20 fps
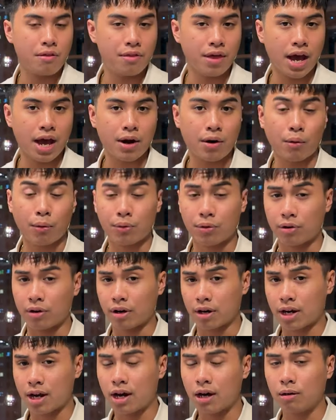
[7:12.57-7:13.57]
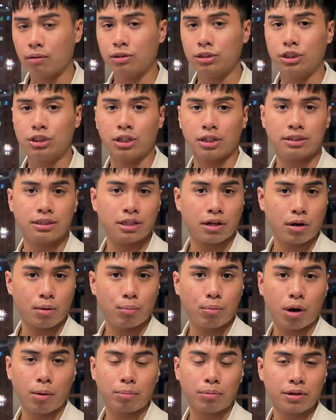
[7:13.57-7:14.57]
that or their account shuts down
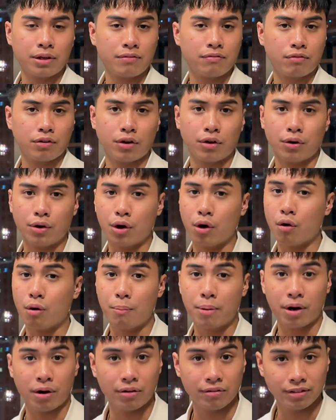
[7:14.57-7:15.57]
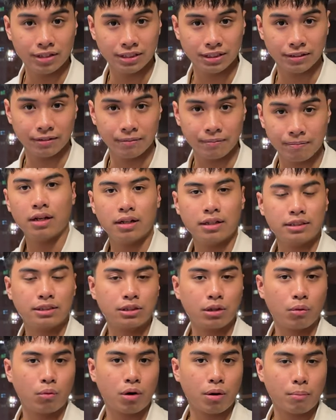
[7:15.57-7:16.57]
abruptly for no apparent reason. And
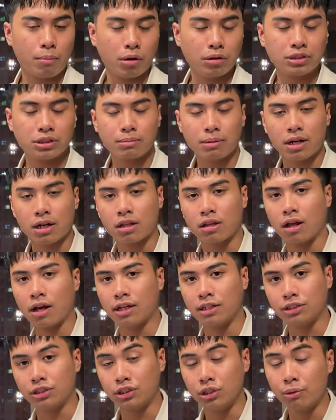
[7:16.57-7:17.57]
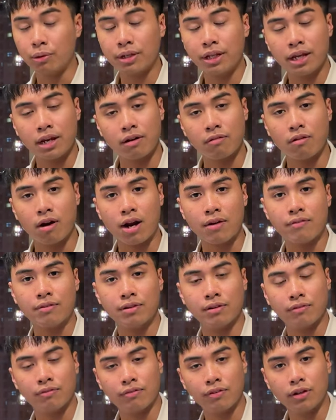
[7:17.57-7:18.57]
so what most of my clients do when they arrive
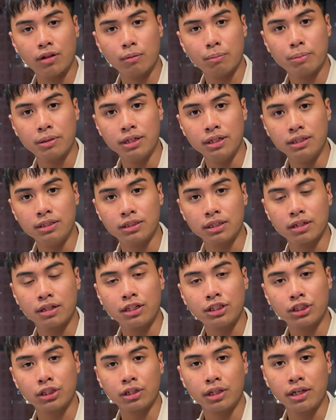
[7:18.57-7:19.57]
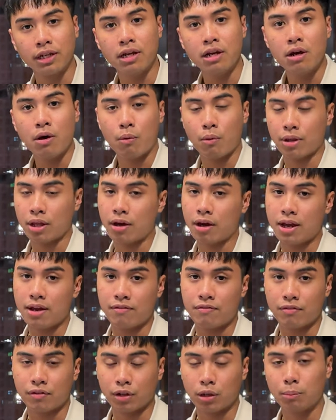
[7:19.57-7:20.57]
in the Philippines initially without a
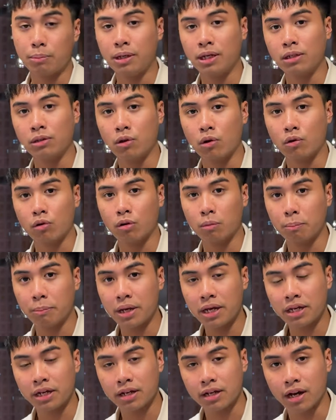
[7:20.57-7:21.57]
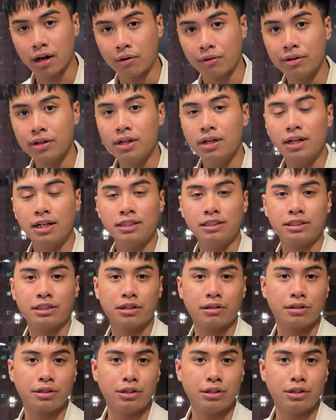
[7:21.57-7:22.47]
Philippine local bank account is they'll